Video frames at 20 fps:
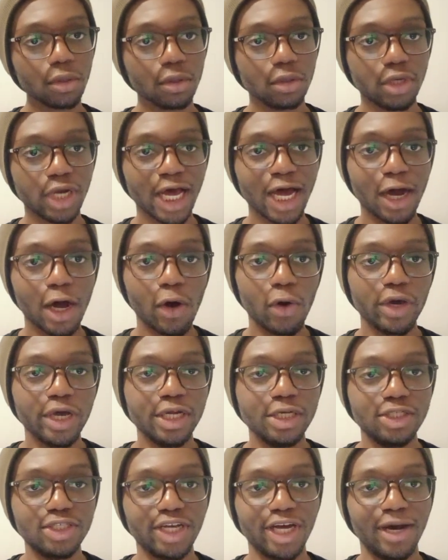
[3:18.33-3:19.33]
Now,
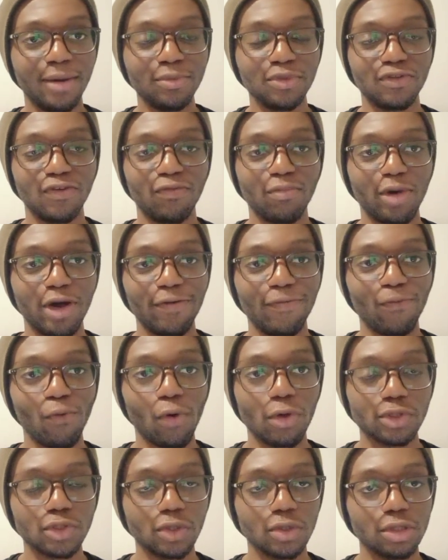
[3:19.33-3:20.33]
in terms of my
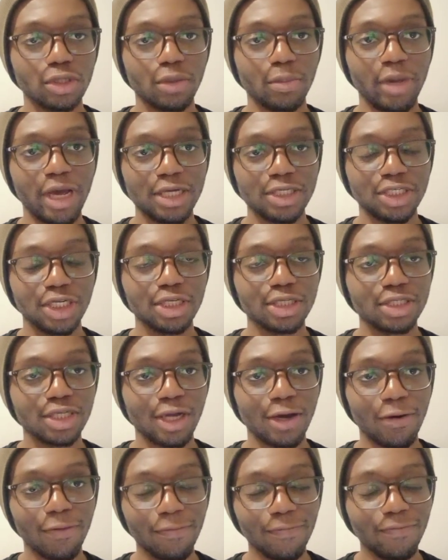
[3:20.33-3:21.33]
thoughts on the match
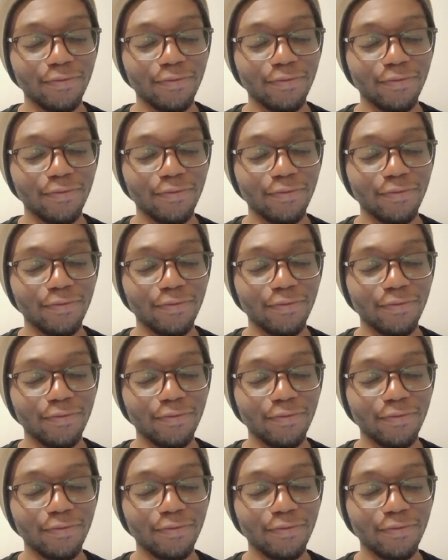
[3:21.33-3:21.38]
itself,